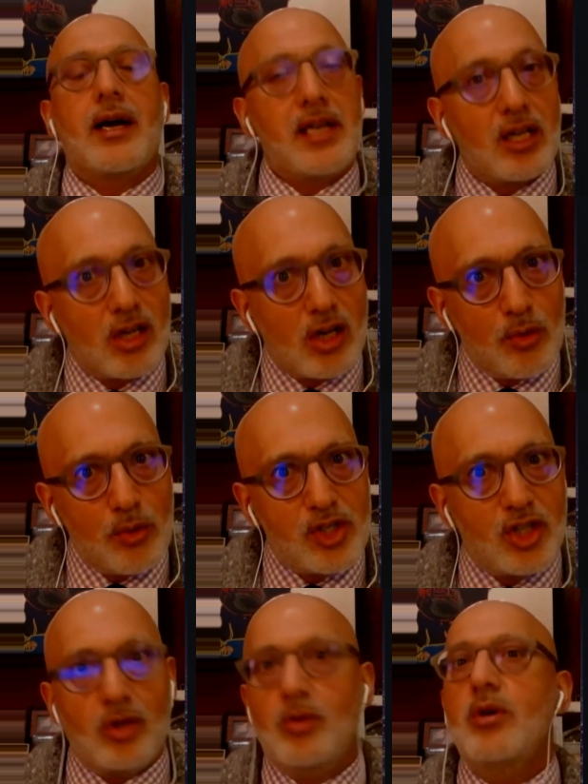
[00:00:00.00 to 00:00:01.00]
I'd
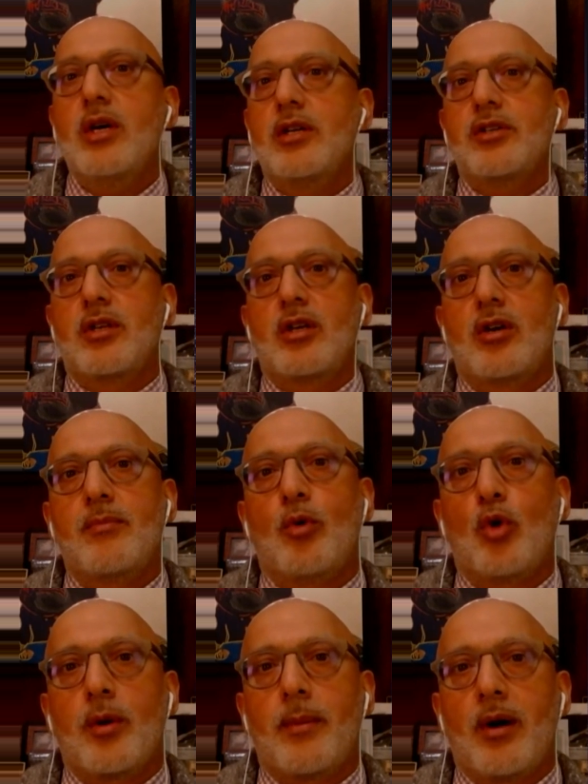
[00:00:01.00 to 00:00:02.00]
encourage you to learn
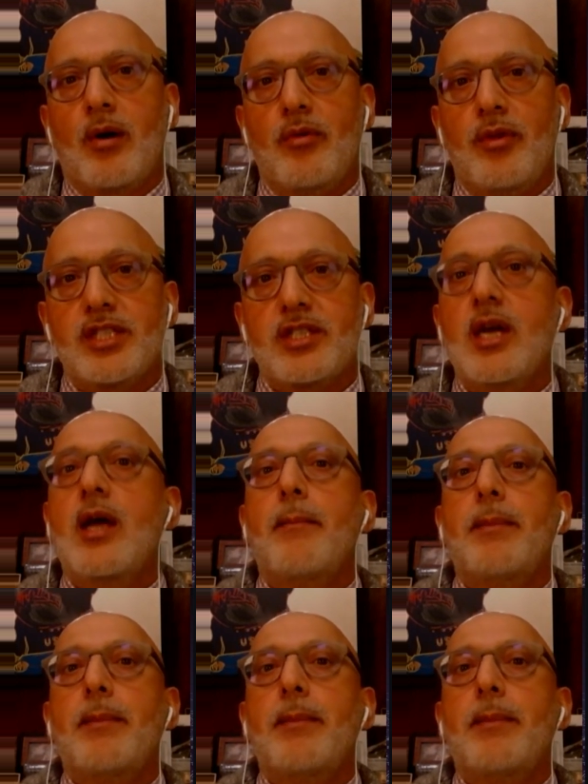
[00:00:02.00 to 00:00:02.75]
more about this,